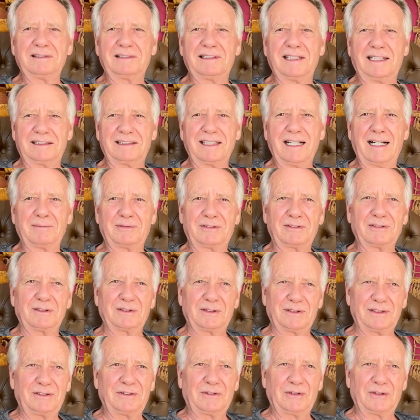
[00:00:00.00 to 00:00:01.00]
That's
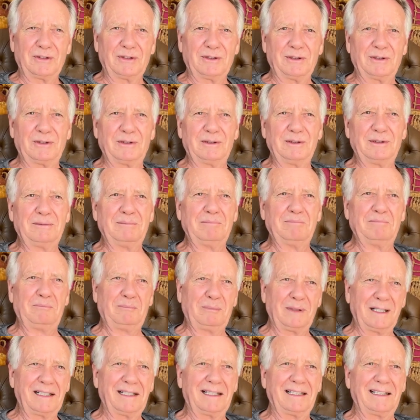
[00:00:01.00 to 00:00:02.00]
absolutely true.
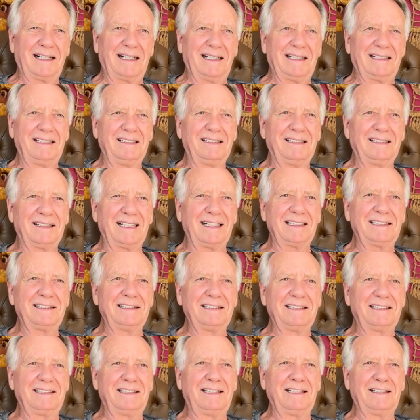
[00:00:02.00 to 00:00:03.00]
But I'd like
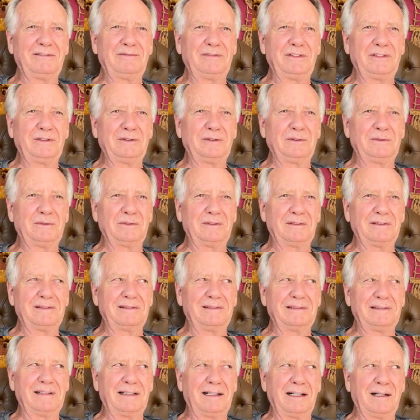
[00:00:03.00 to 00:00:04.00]
to give you
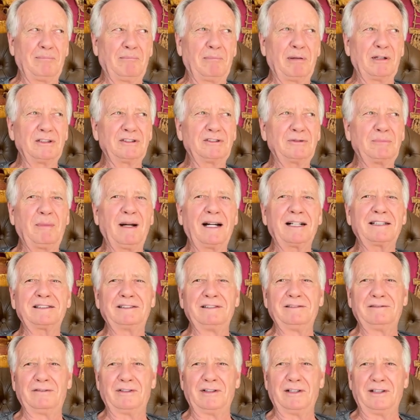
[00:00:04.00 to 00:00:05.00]
a
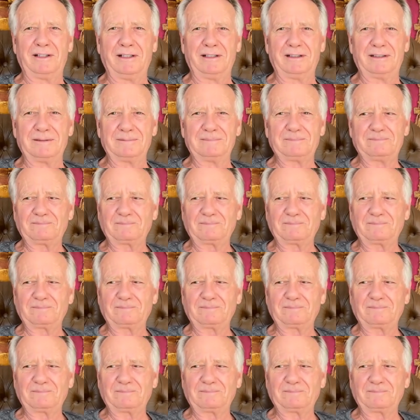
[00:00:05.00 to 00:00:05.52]
perspective on it.